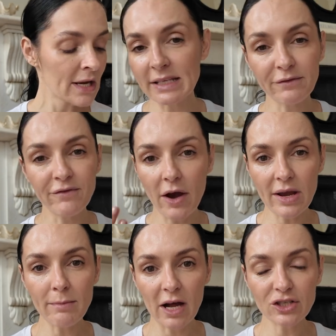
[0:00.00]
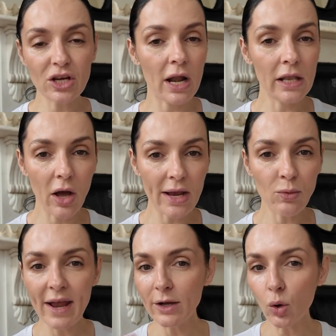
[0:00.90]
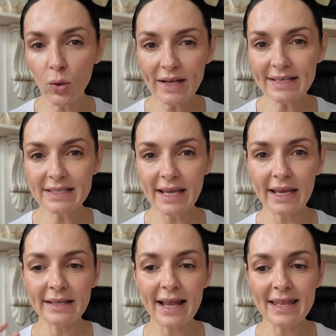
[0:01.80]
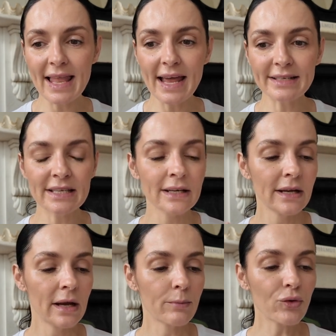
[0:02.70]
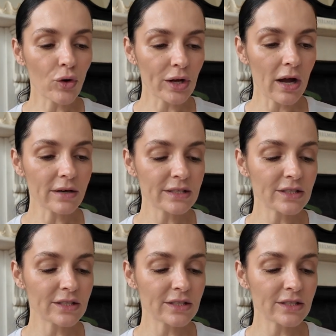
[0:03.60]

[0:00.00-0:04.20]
It's very much a lightweight, oily skin-led product.